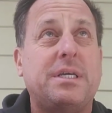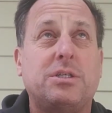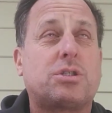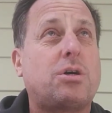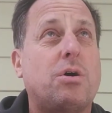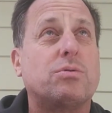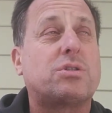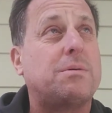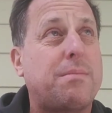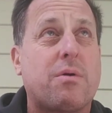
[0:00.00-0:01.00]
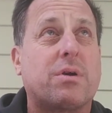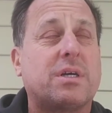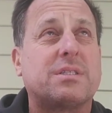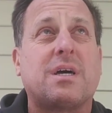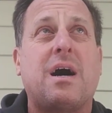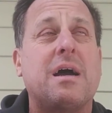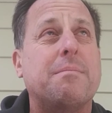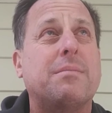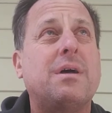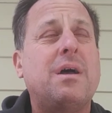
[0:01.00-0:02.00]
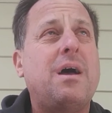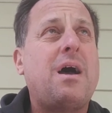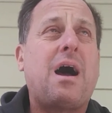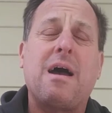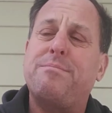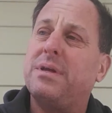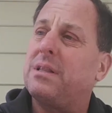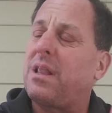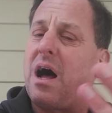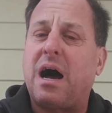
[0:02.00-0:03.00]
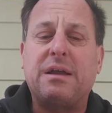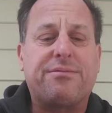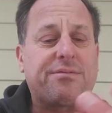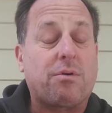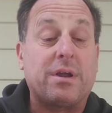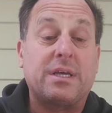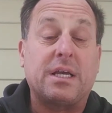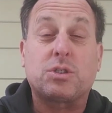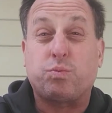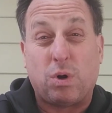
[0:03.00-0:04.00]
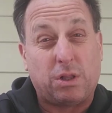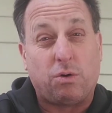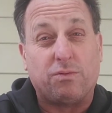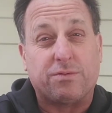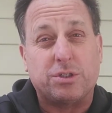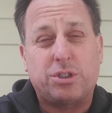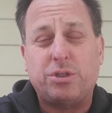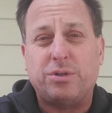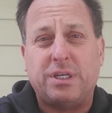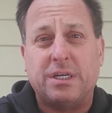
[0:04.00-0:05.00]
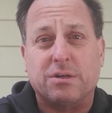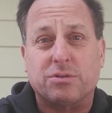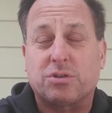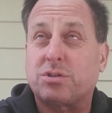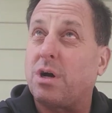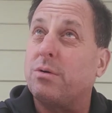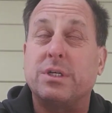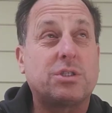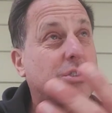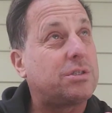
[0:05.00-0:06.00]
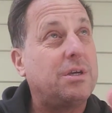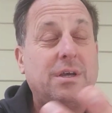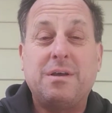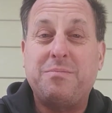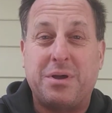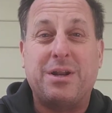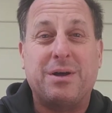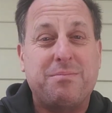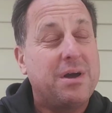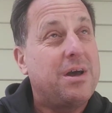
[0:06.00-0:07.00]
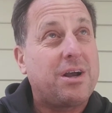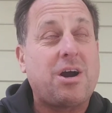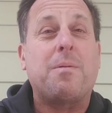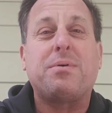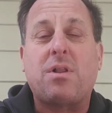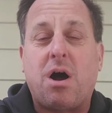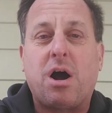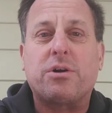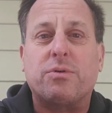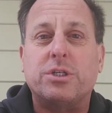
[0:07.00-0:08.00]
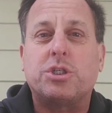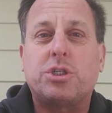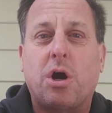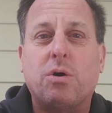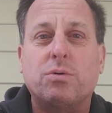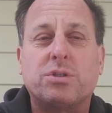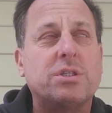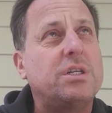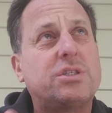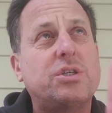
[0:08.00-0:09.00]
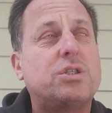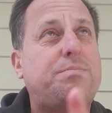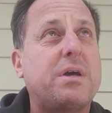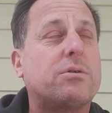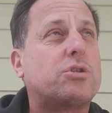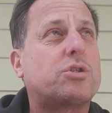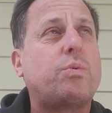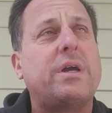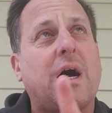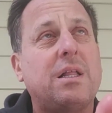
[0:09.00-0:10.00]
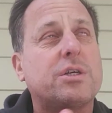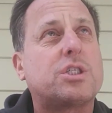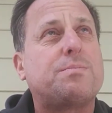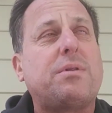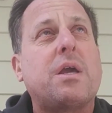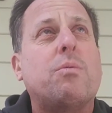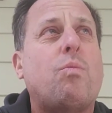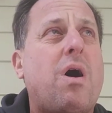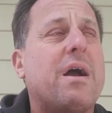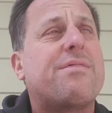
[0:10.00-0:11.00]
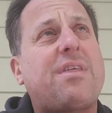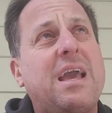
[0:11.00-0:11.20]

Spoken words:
East Coast America time. I've been live for, I guess, well over 2 years, so it's been a couple of hundred shows, and this is bittersweet. I'll explain why.